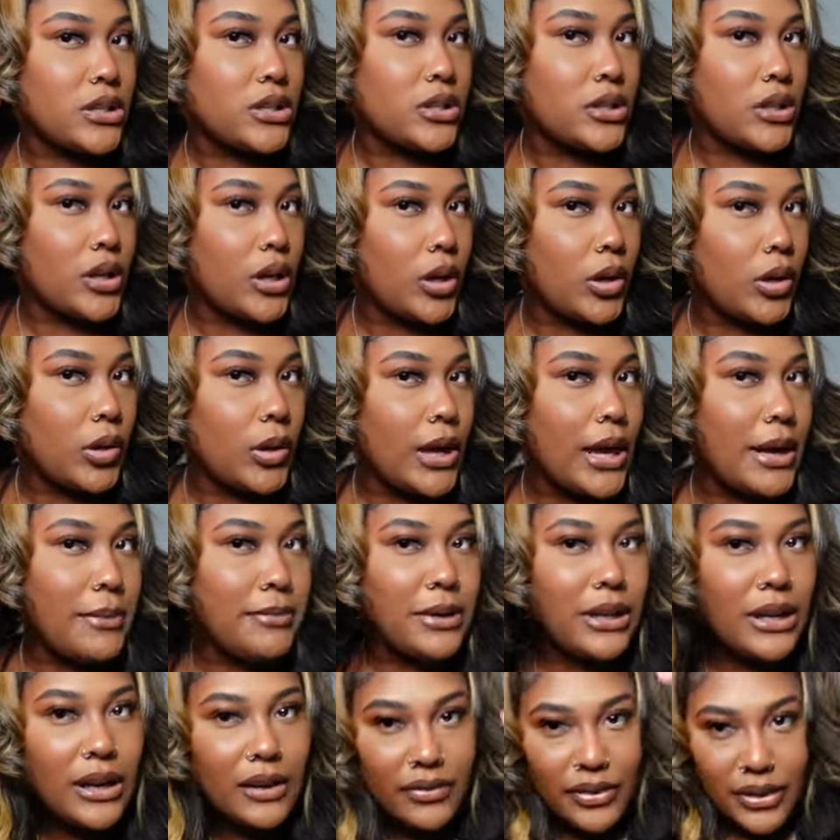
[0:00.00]
So, I
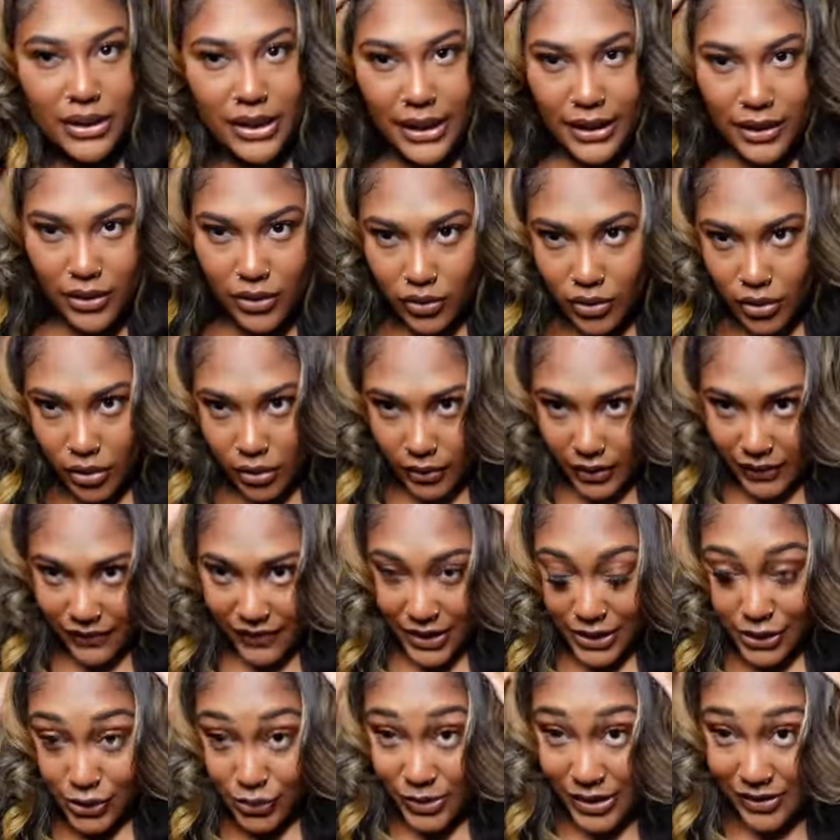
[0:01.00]
mean, I feel like, you know, if
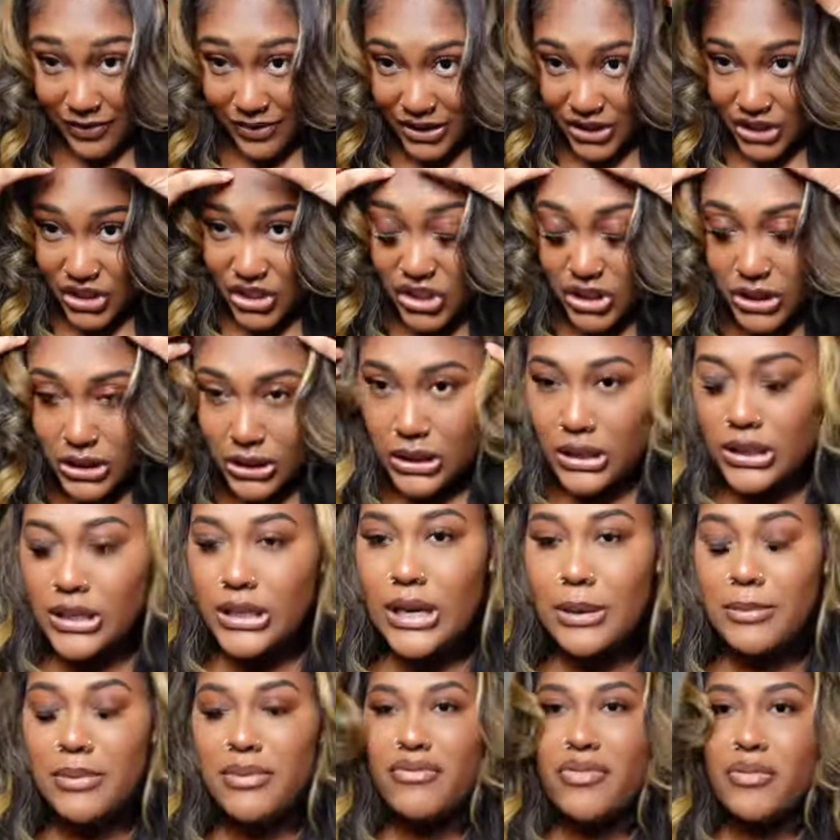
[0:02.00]
I do have any shedding, it's
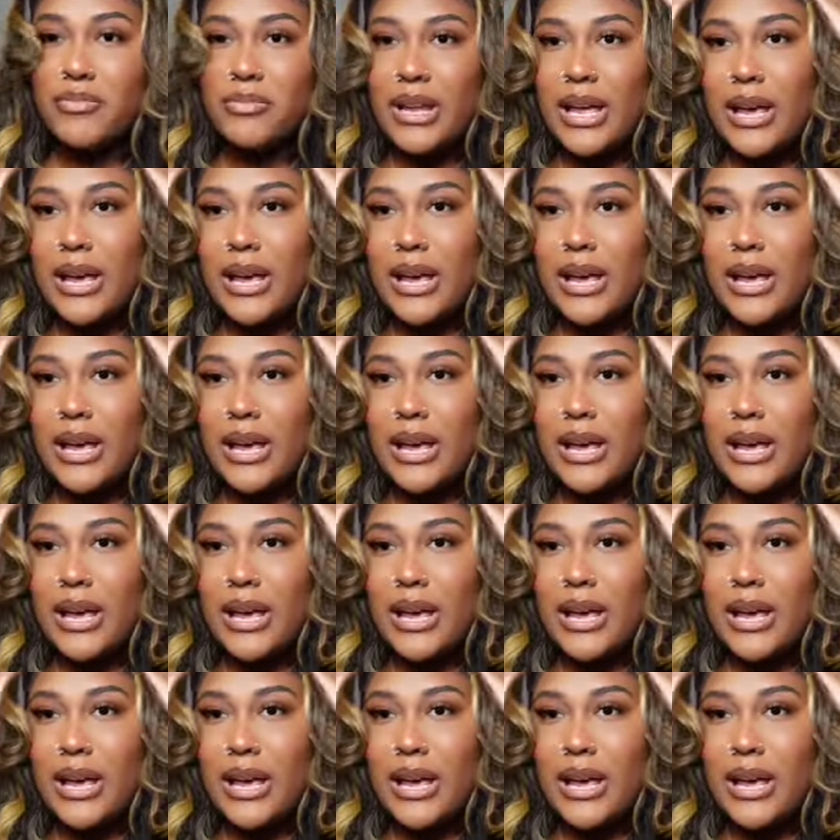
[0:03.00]
coming from